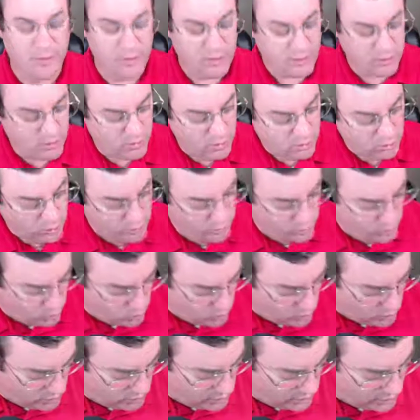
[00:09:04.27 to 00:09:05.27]
the horn
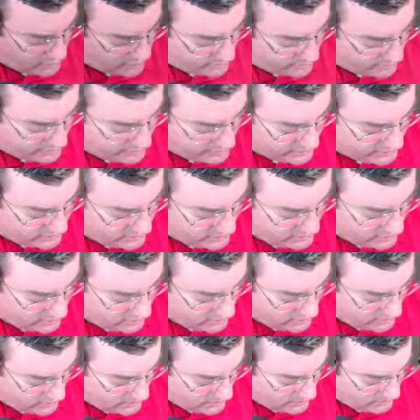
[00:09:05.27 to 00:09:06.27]
1s
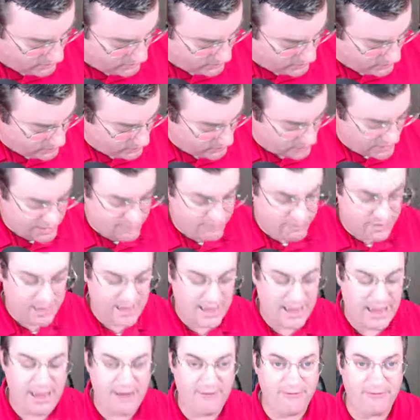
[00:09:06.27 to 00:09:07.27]
have a
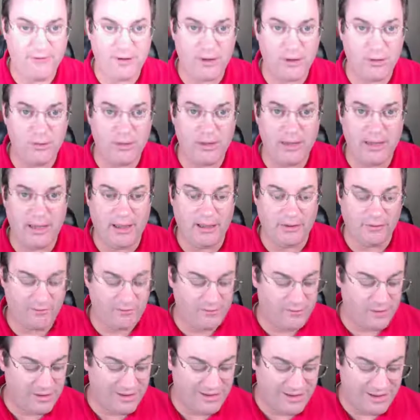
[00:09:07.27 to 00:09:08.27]
half note
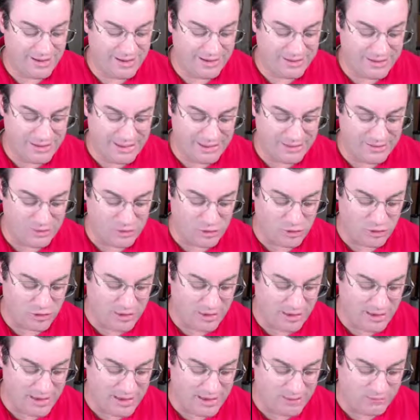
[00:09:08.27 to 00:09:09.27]
F. Again, you're
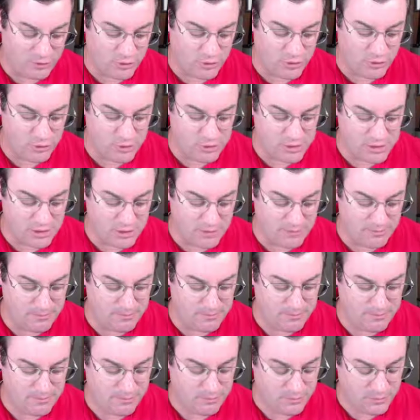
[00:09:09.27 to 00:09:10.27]
going to have to do
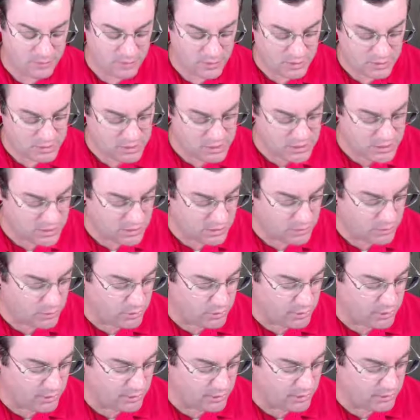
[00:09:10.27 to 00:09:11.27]
some
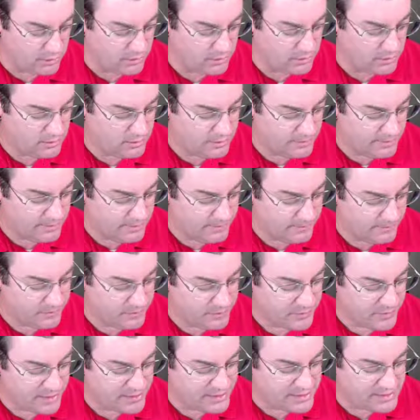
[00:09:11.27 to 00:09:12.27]
sleuthing.
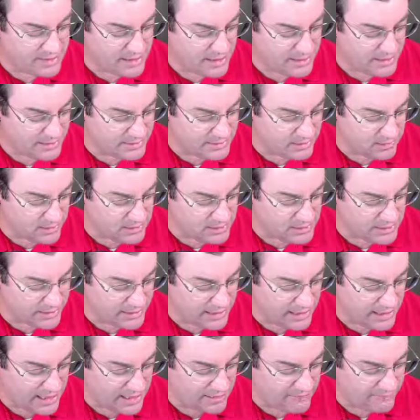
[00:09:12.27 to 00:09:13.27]
I say it looks like
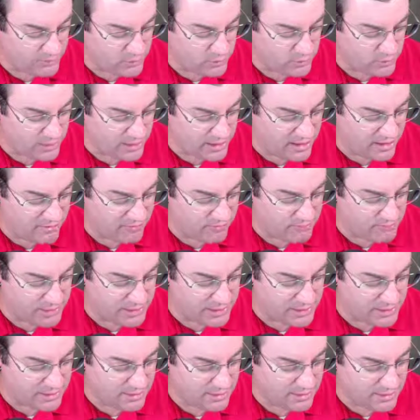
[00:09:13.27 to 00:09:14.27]
a half note F
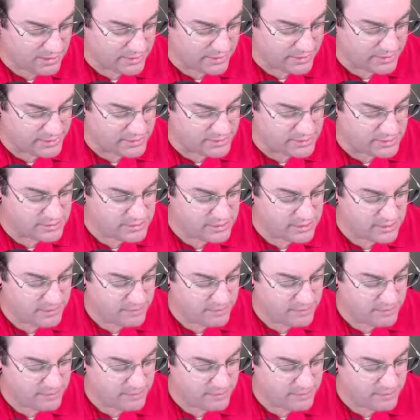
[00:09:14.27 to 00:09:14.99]
because